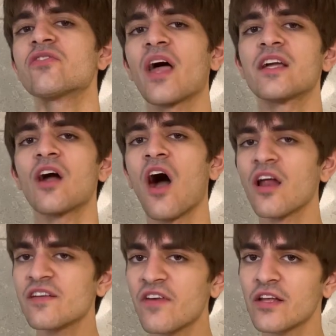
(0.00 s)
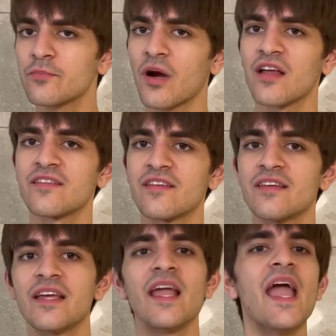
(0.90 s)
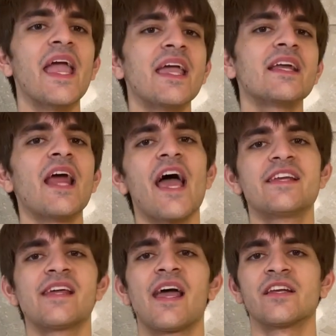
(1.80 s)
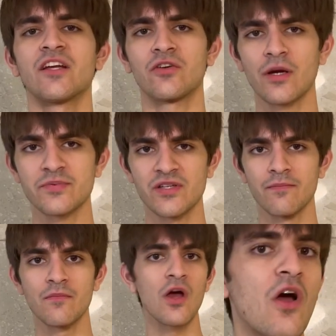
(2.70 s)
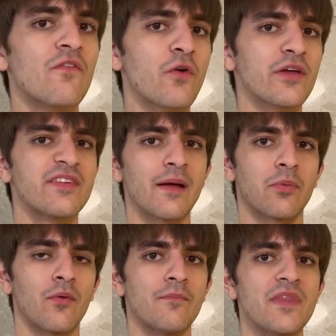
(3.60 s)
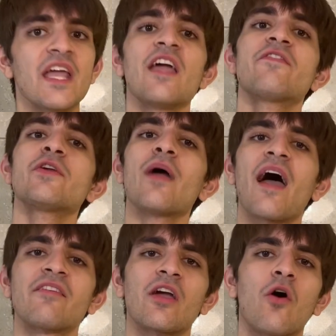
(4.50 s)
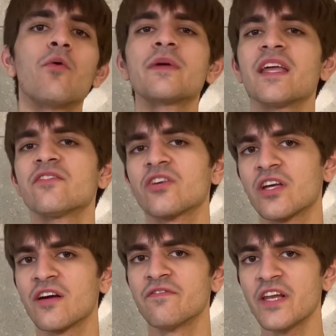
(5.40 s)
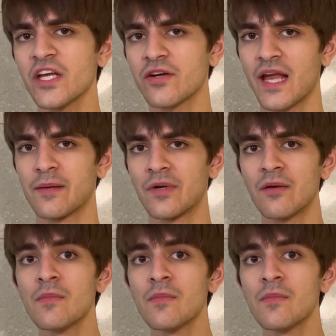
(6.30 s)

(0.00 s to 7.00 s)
like on-device processing and end-to-end encryption. For example, if you have a HomeKit secure video camera,